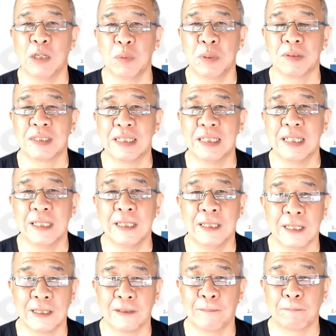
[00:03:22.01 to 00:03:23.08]
we will see
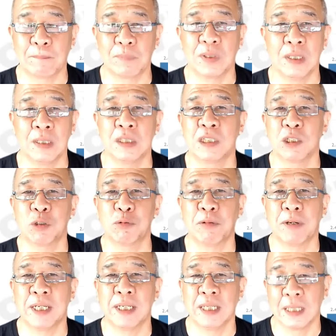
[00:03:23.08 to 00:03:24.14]
interest
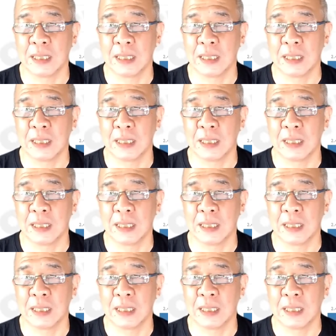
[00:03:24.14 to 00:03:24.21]
rate